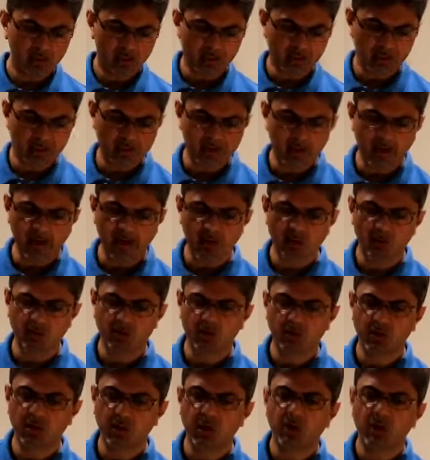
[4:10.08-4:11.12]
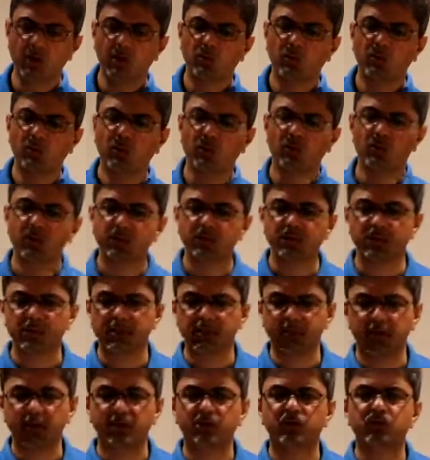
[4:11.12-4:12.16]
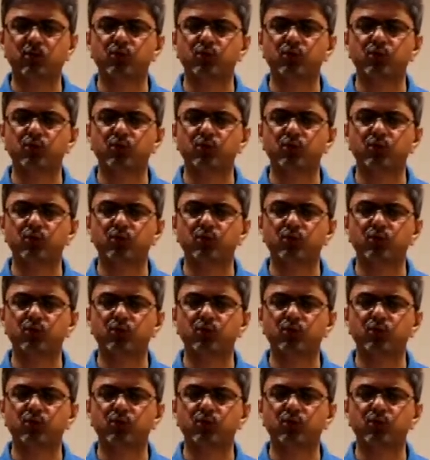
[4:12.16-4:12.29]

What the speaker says: And now we're going to take